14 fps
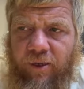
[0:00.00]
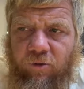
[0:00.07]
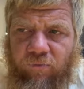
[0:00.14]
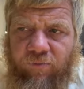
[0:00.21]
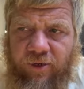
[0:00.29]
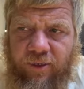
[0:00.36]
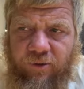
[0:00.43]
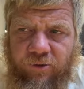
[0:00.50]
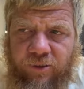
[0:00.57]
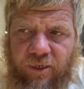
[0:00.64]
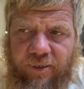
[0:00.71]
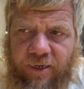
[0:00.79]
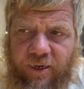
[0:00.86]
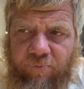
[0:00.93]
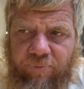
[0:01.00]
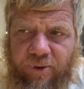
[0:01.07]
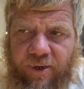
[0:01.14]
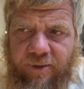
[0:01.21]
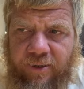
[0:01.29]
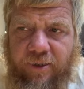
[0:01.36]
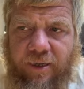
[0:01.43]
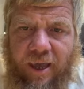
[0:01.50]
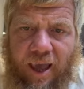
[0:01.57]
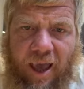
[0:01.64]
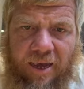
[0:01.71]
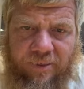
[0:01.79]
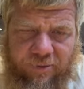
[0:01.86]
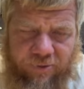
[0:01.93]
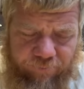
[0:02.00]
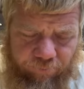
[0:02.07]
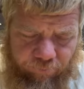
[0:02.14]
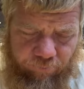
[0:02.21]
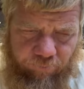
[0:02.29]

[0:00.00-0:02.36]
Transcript: old videos on there, but as